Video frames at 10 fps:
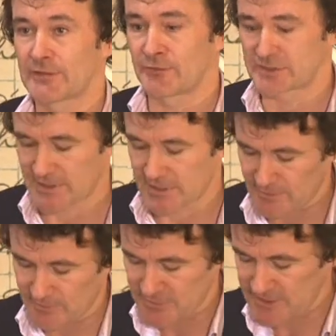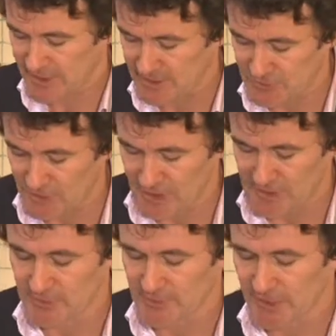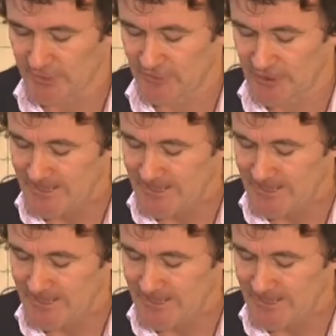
there is an interlink to that.